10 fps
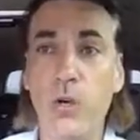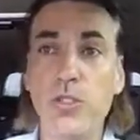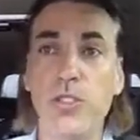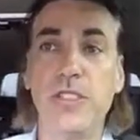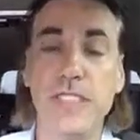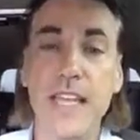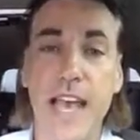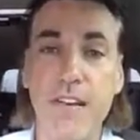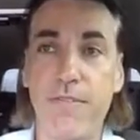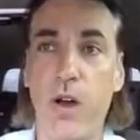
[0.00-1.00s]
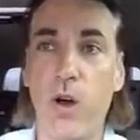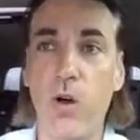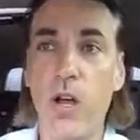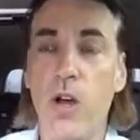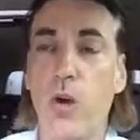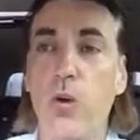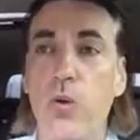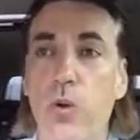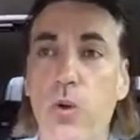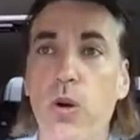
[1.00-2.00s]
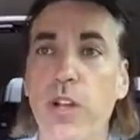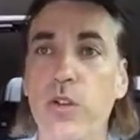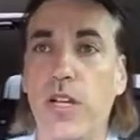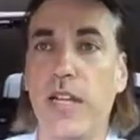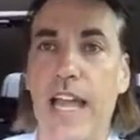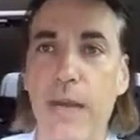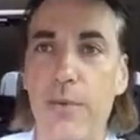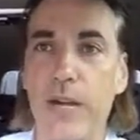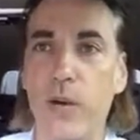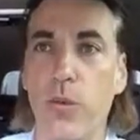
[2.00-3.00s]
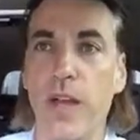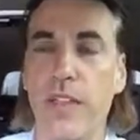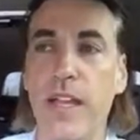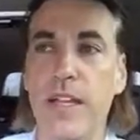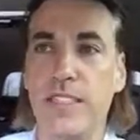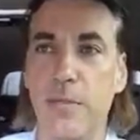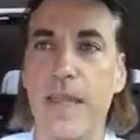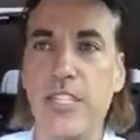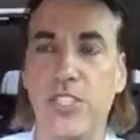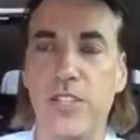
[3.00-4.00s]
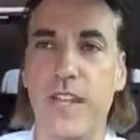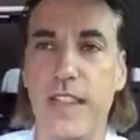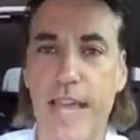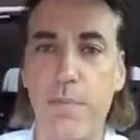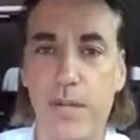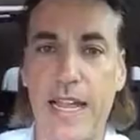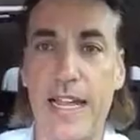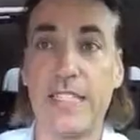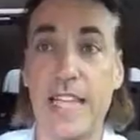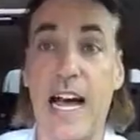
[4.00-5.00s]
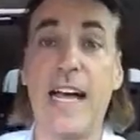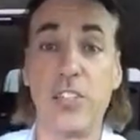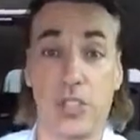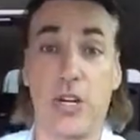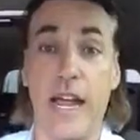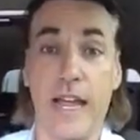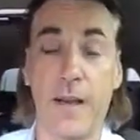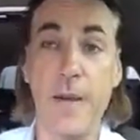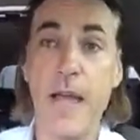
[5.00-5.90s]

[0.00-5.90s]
Who's your CFO? Who are you collaborating with to make sure that that plan is on track?